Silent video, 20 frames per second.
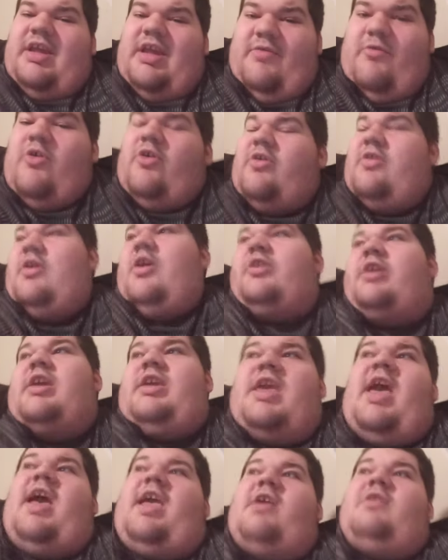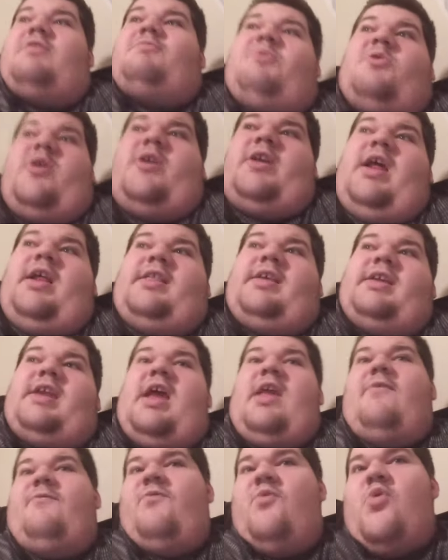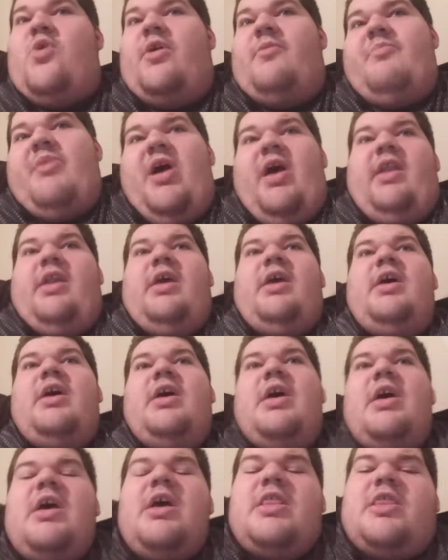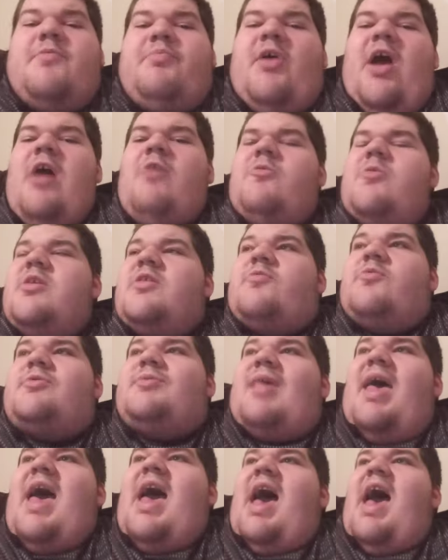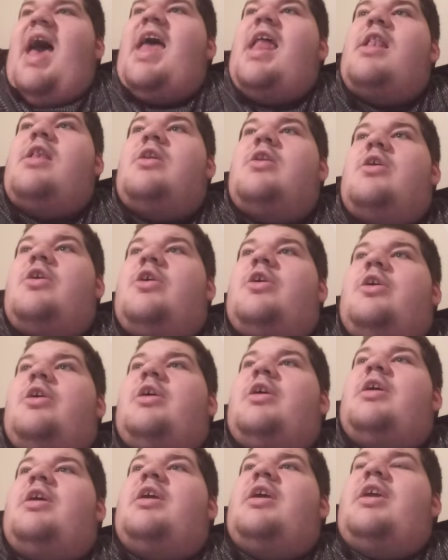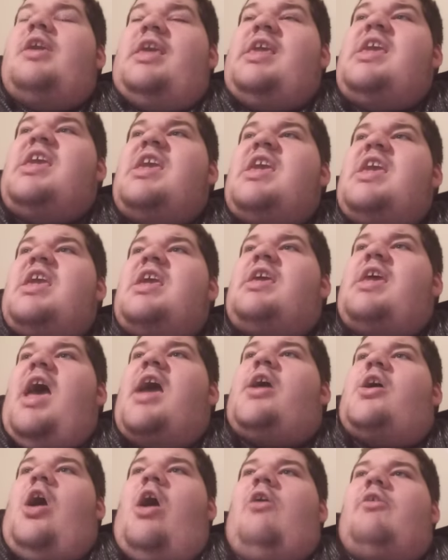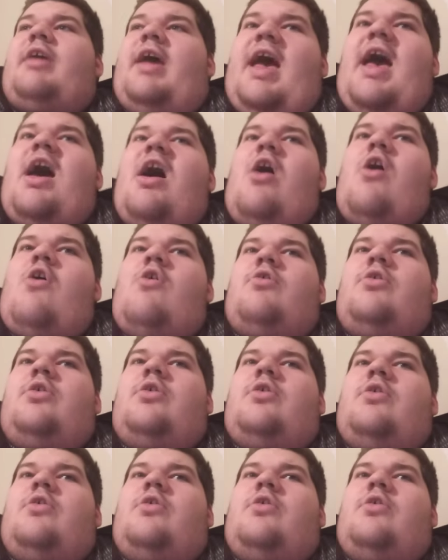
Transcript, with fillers: Well, okay, yeah, he was born in 1994, but the problem is with that, he got called out